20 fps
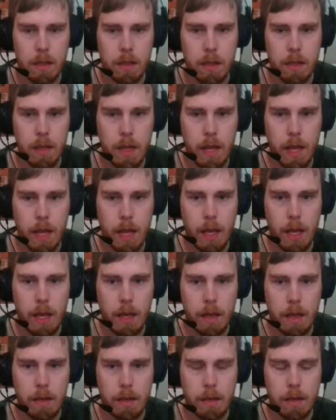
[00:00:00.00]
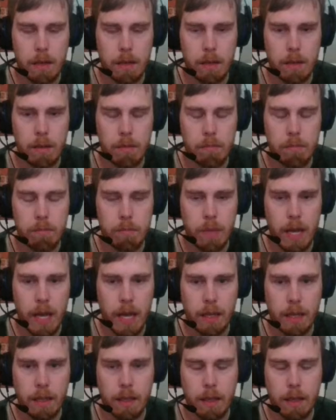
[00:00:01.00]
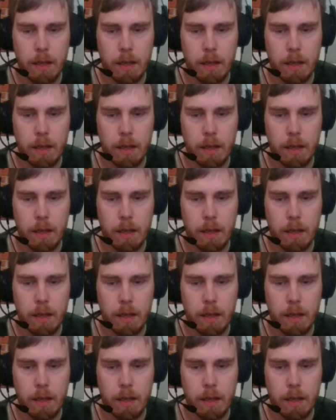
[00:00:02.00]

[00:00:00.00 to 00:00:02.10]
And black